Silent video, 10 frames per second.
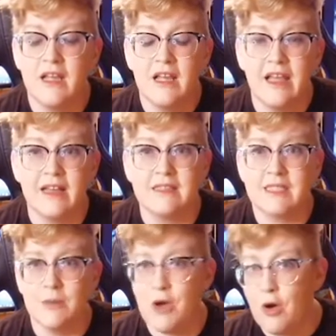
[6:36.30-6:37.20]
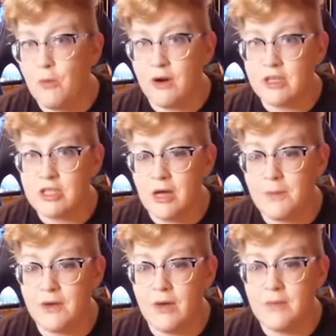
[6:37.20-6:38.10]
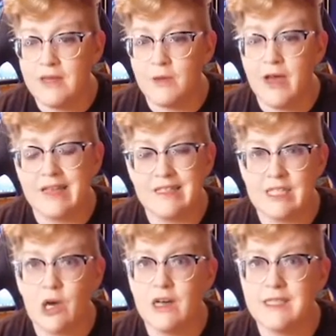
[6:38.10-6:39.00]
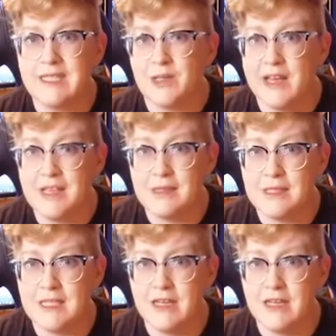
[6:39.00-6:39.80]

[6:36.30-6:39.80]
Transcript: and some home workshop equipment like saws, lathes,